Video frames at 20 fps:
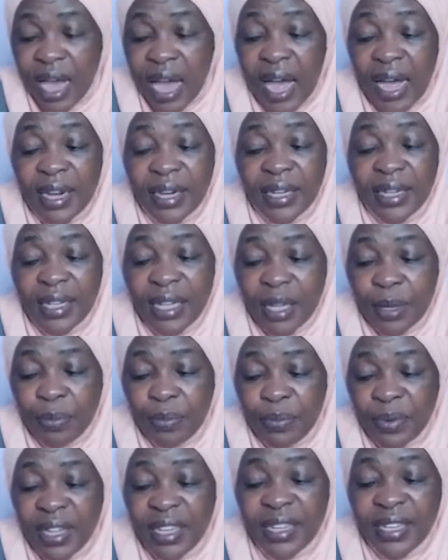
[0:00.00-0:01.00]
and
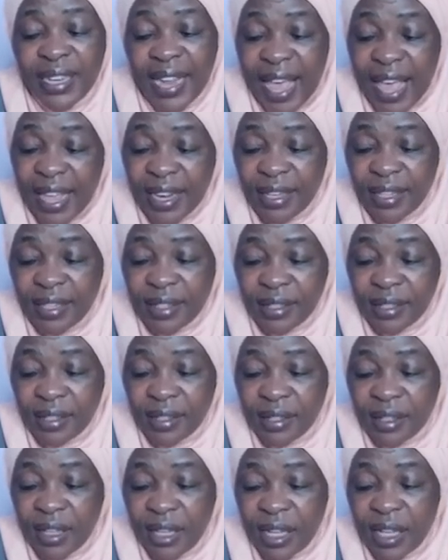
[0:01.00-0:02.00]
deep in debt
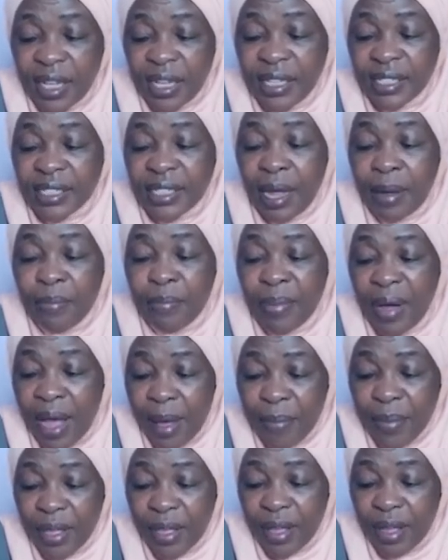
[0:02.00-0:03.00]
in
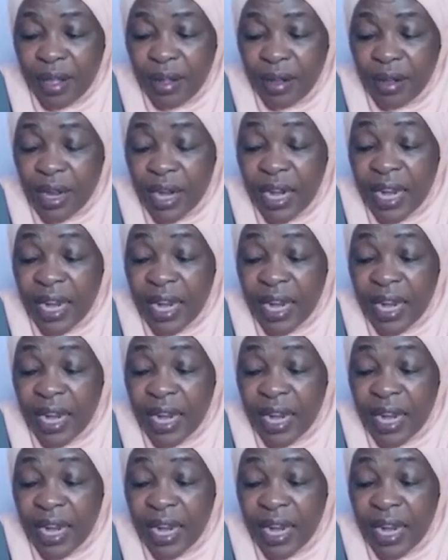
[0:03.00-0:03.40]
suburbia,